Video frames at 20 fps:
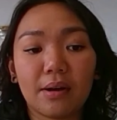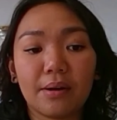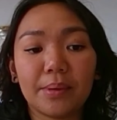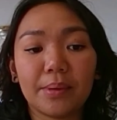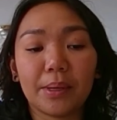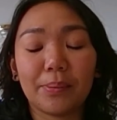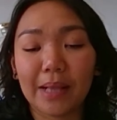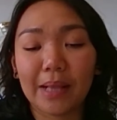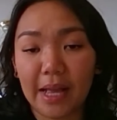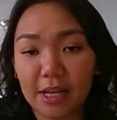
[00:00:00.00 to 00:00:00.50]

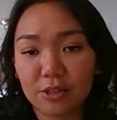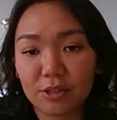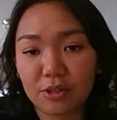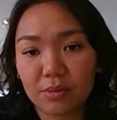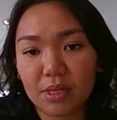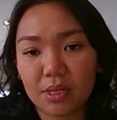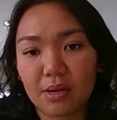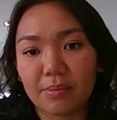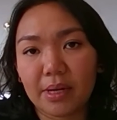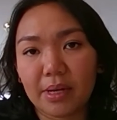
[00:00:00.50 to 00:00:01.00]
applying to
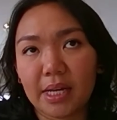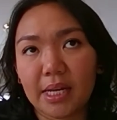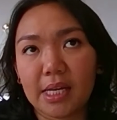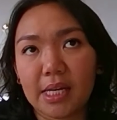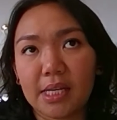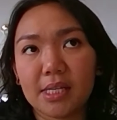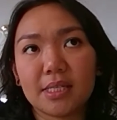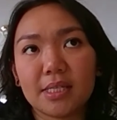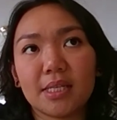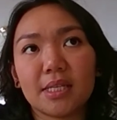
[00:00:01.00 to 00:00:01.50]
become a
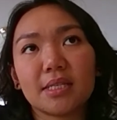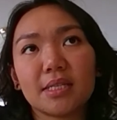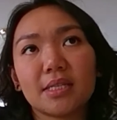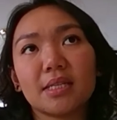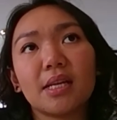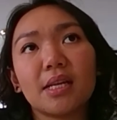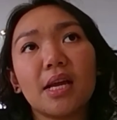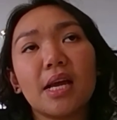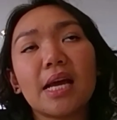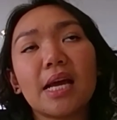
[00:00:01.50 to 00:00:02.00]
Canadian
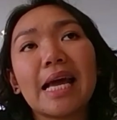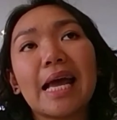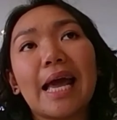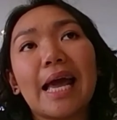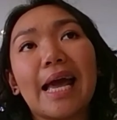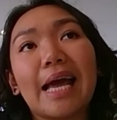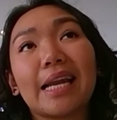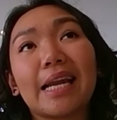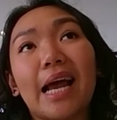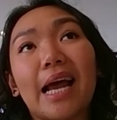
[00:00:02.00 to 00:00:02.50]
citizen,
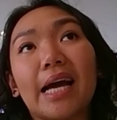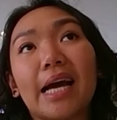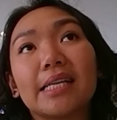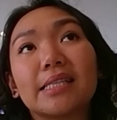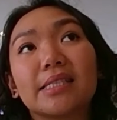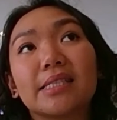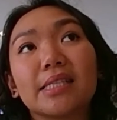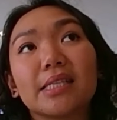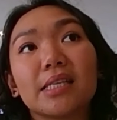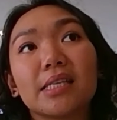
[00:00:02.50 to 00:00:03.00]
and I
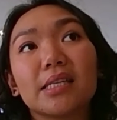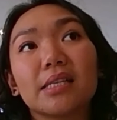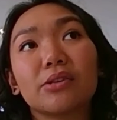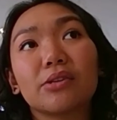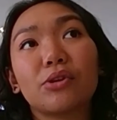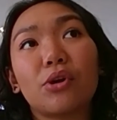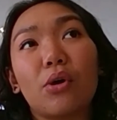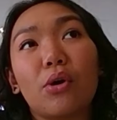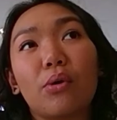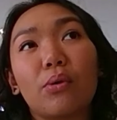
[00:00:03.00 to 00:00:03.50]
didn't
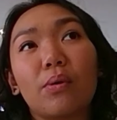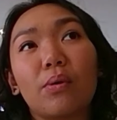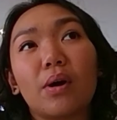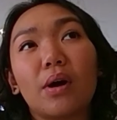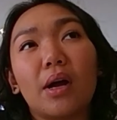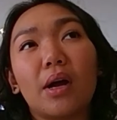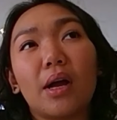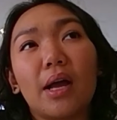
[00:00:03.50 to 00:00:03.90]
know